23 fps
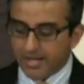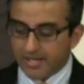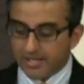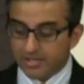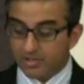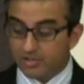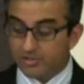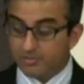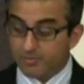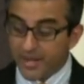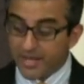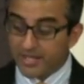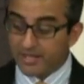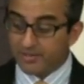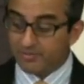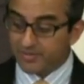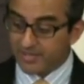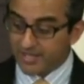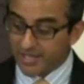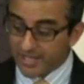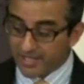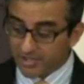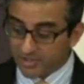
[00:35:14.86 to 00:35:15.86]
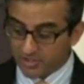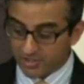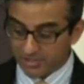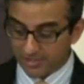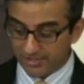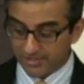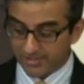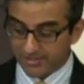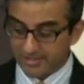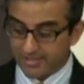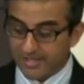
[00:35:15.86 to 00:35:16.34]
Because many of the
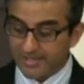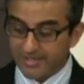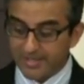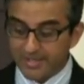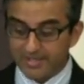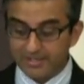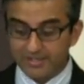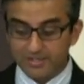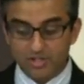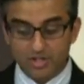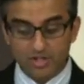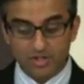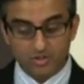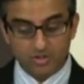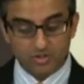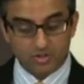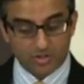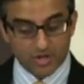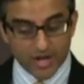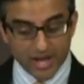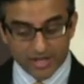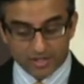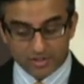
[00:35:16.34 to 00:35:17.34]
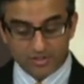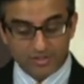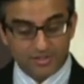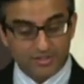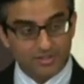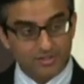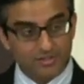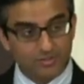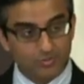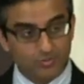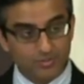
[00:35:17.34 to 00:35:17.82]
ancients say that its
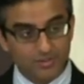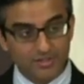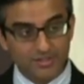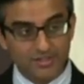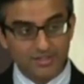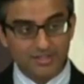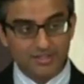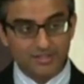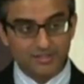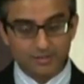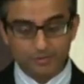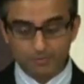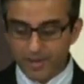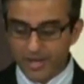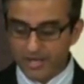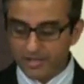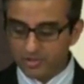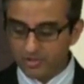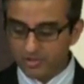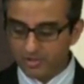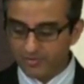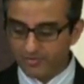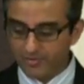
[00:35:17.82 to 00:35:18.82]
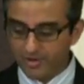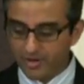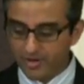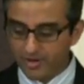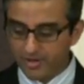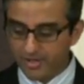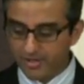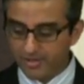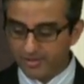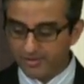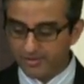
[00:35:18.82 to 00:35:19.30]
contraction is with the expansion of the
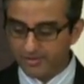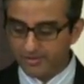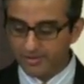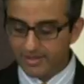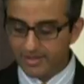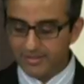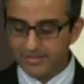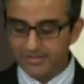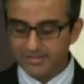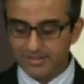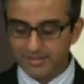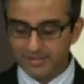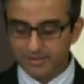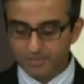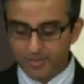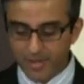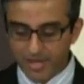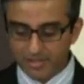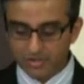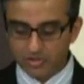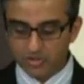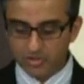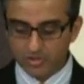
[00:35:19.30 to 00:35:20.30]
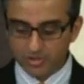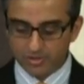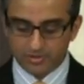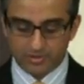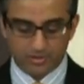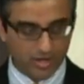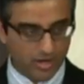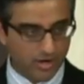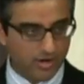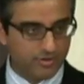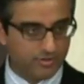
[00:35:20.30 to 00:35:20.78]
heart, and its
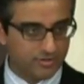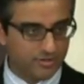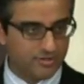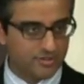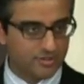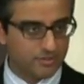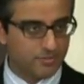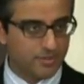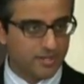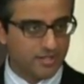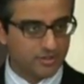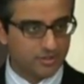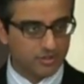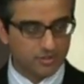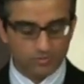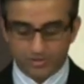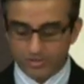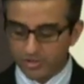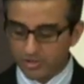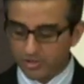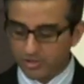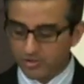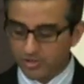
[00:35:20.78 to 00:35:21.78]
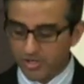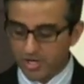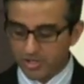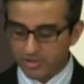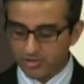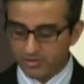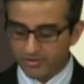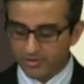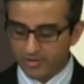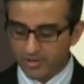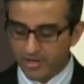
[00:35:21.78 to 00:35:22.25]
expansion, the artery's expansion, with the
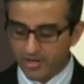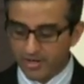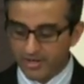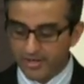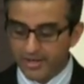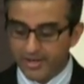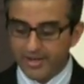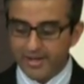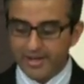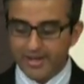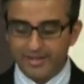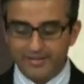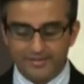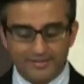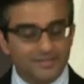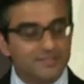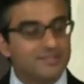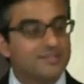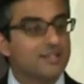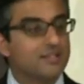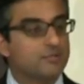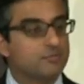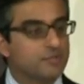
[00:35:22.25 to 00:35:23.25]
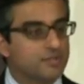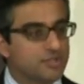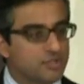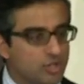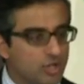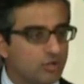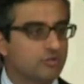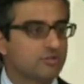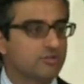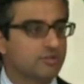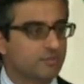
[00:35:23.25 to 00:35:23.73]
contraction of the heart, and this has been
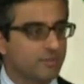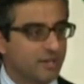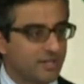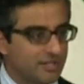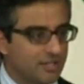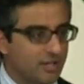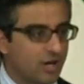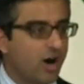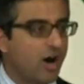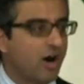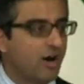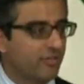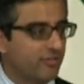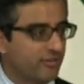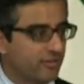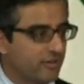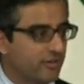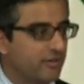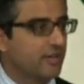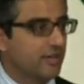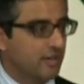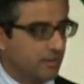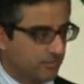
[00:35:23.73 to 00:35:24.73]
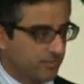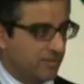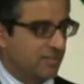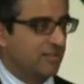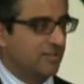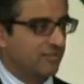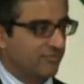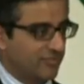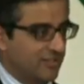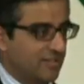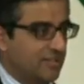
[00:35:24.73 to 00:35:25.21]
chosen by the author, Ibn
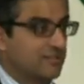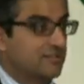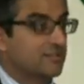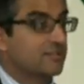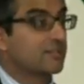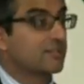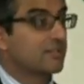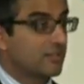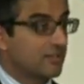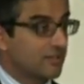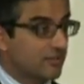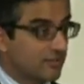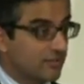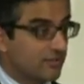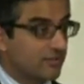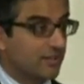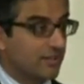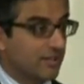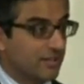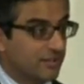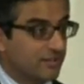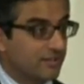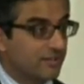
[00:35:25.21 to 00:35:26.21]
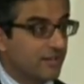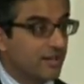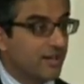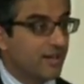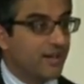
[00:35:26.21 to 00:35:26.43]
Nafis. Right?